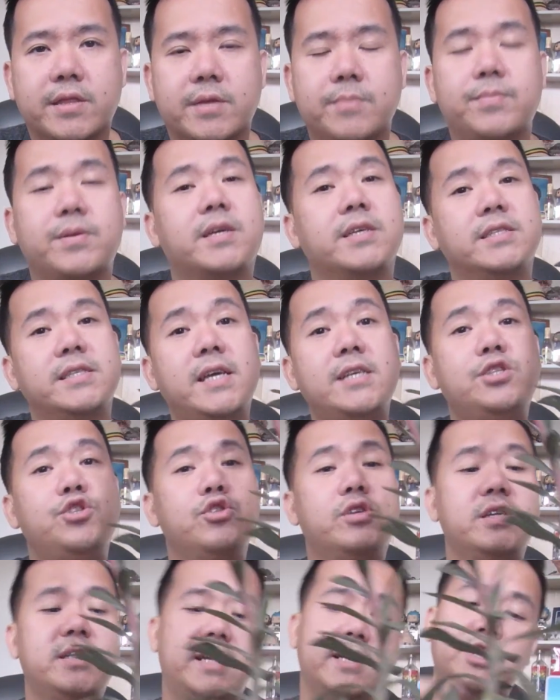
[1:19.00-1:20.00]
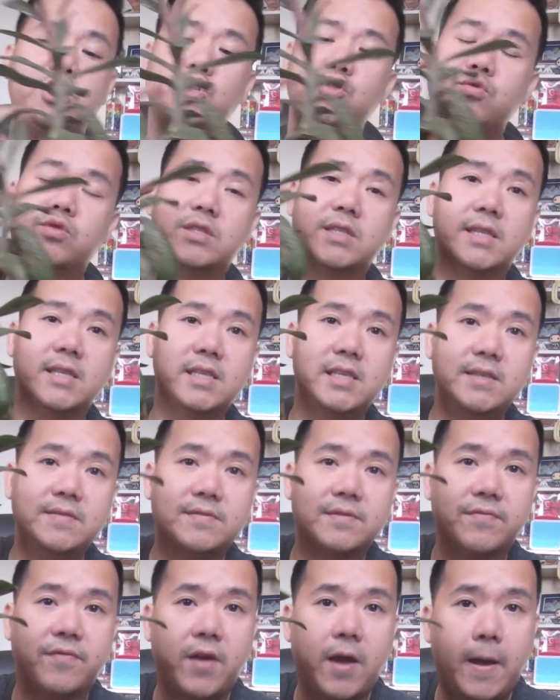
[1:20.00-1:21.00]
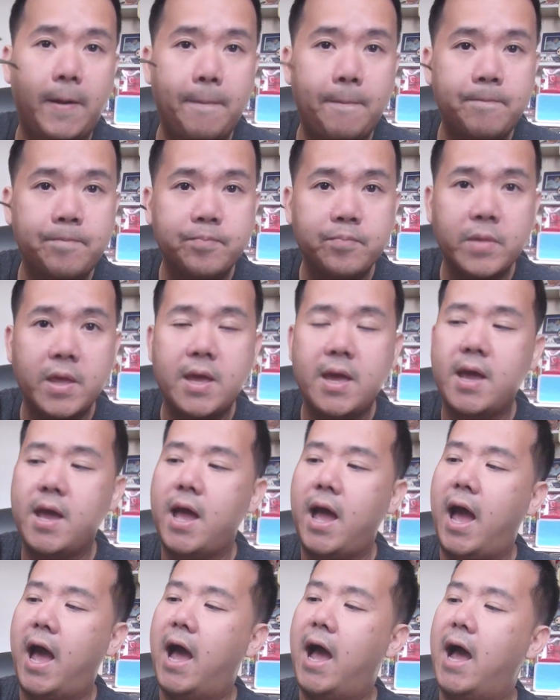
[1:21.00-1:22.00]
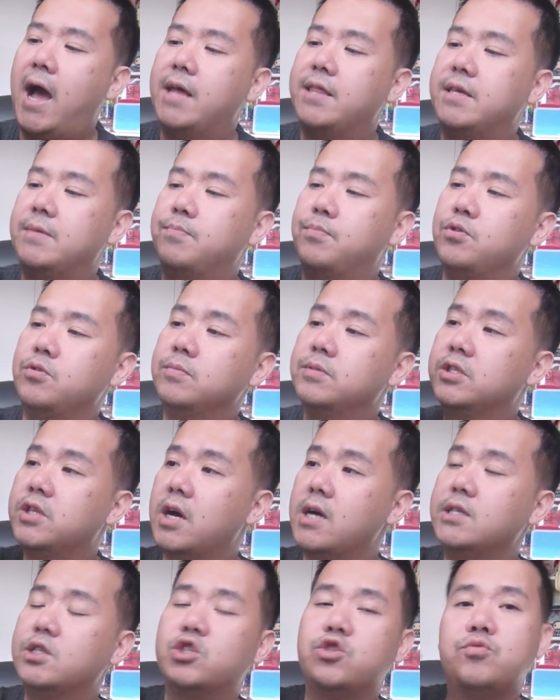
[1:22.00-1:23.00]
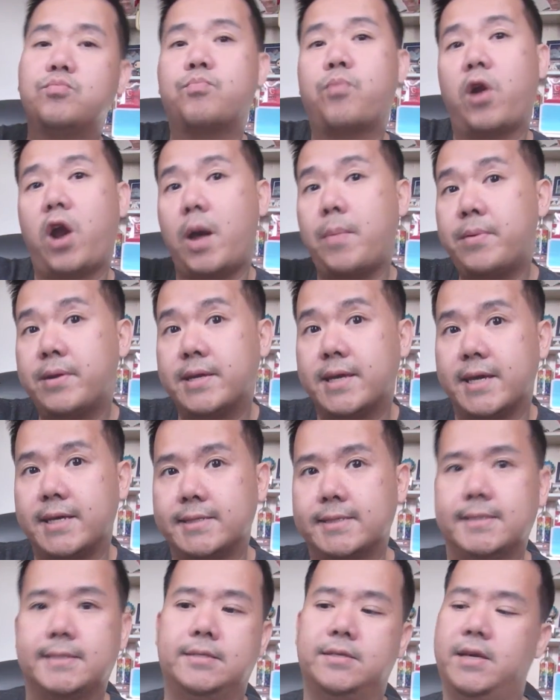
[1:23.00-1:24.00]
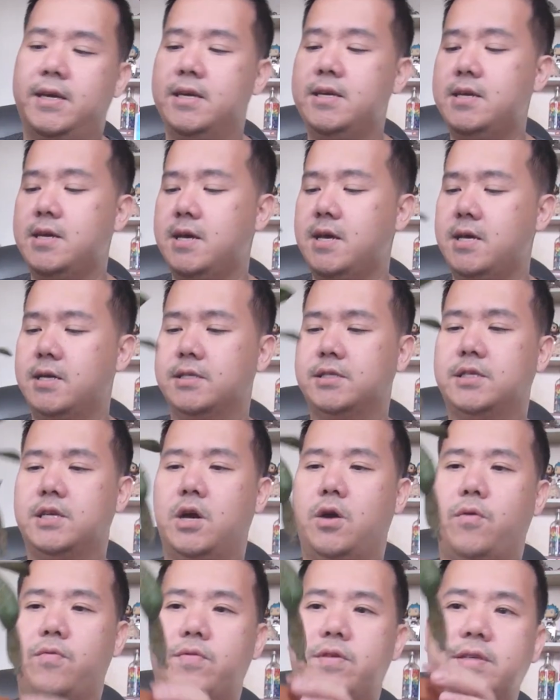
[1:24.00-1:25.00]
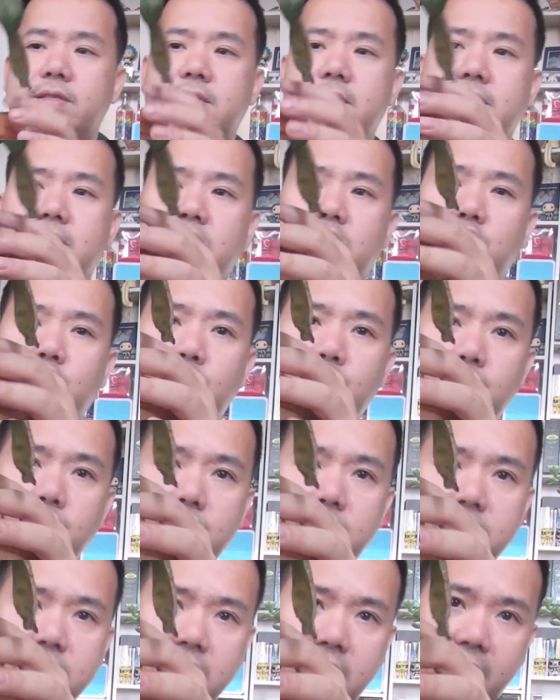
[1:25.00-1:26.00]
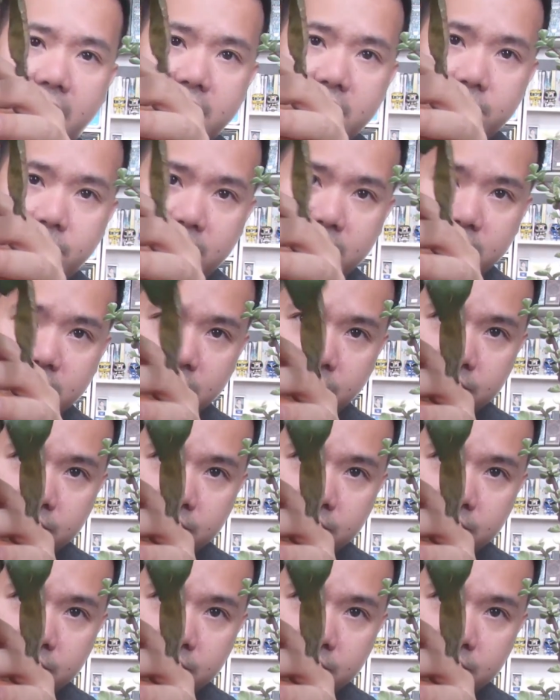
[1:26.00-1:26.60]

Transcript: them, because yes, you can actually use the leaves from the bloom stalk to propagate. Okay, so this is a huge cutting right here.